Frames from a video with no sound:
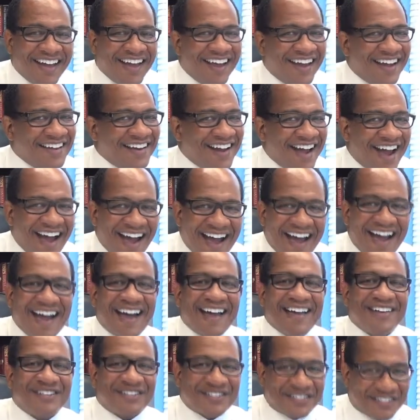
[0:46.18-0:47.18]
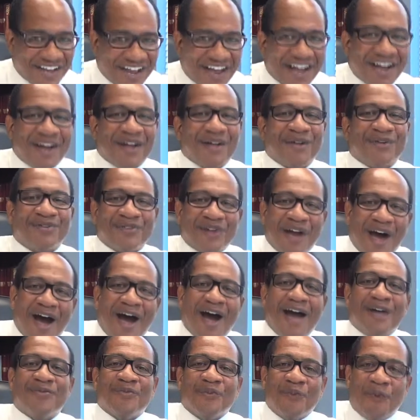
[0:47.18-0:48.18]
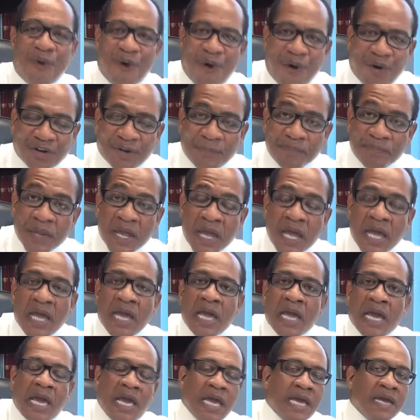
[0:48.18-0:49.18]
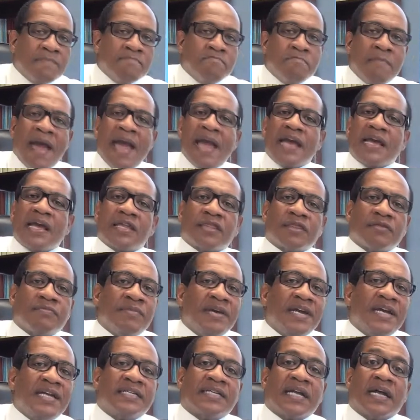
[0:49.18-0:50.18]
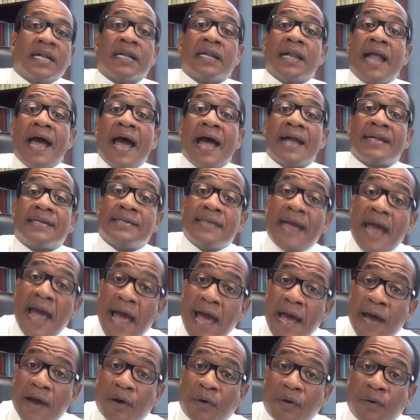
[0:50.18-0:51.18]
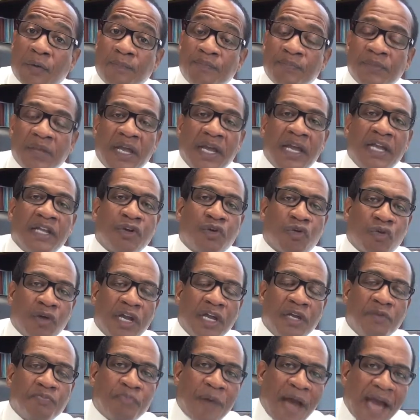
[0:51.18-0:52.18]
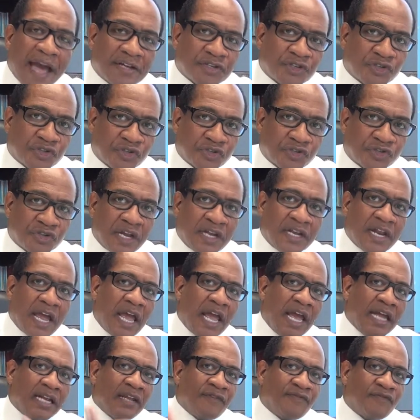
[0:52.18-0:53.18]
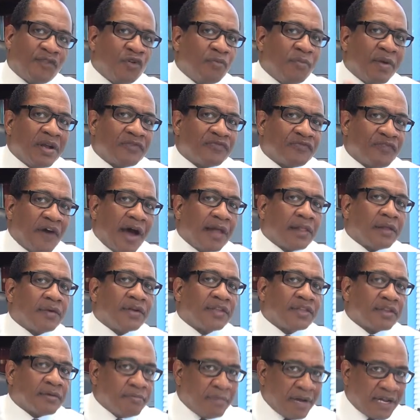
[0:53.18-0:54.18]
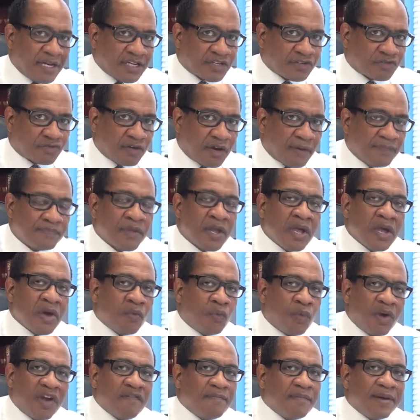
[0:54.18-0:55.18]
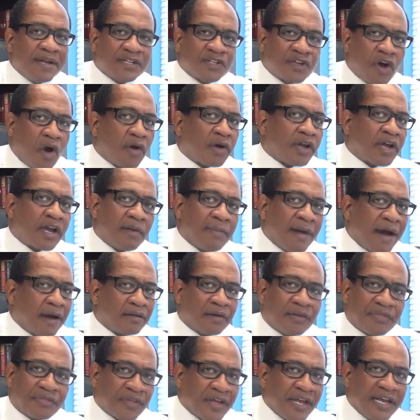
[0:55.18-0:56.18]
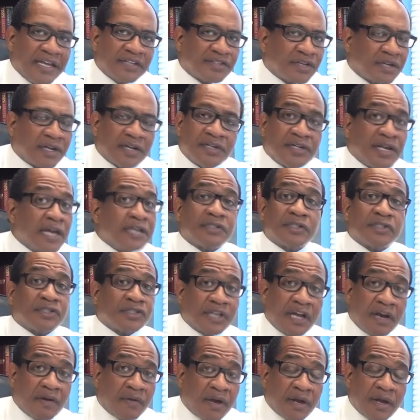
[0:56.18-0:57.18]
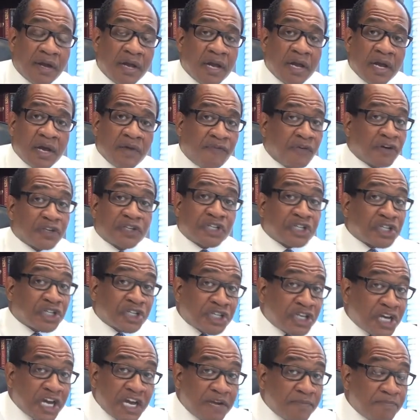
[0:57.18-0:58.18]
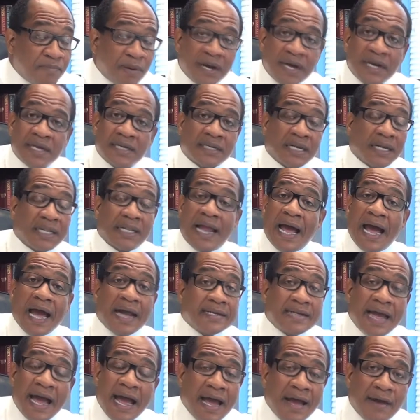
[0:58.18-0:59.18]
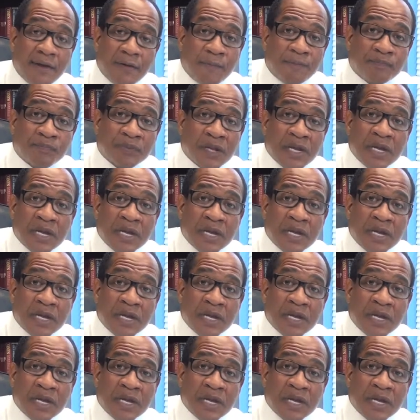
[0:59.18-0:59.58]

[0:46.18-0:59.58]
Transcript: and I shall not want. He maketh me to lie down in green pastures. And if you've been following the ministry, we've been talking about the things that are necessary for sheep to lie down.